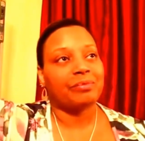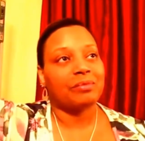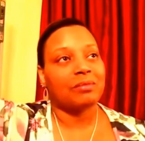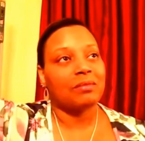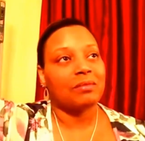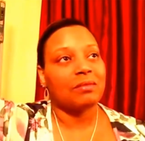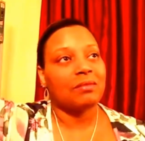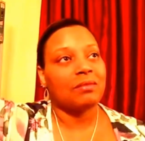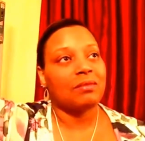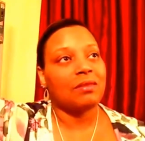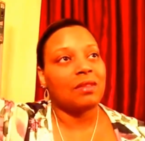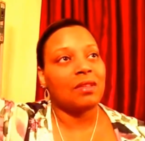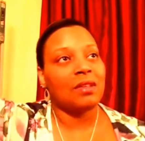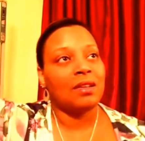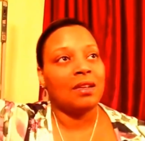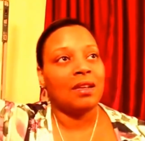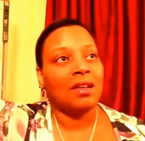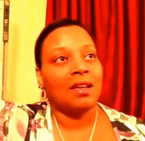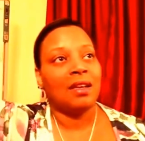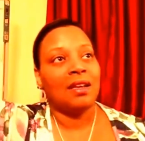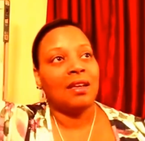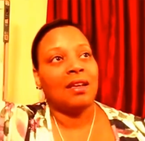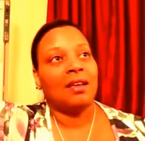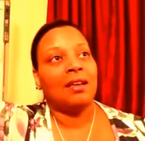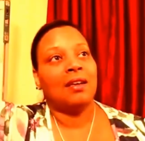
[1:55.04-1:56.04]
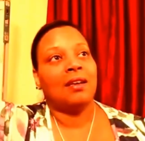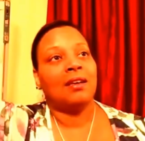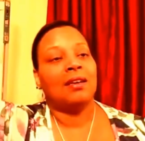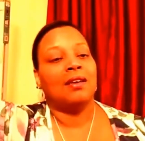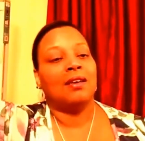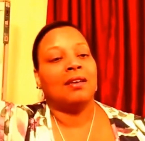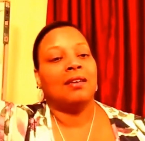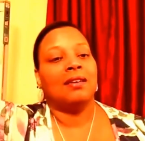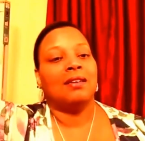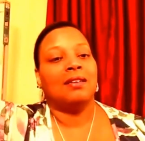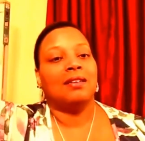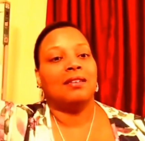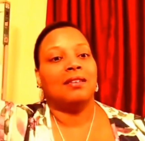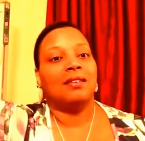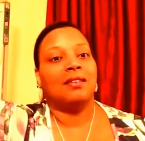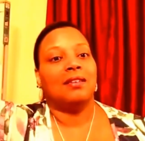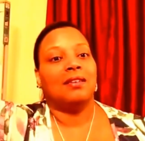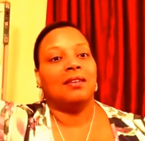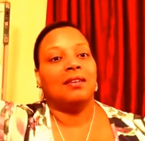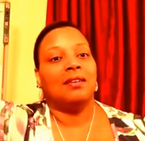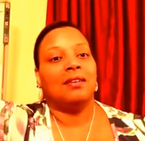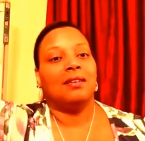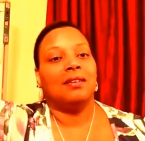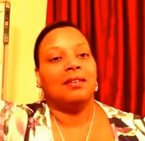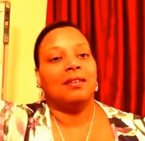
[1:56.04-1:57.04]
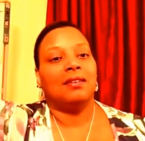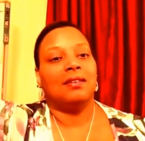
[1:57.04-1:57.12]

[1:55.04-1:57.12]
Nothing is said.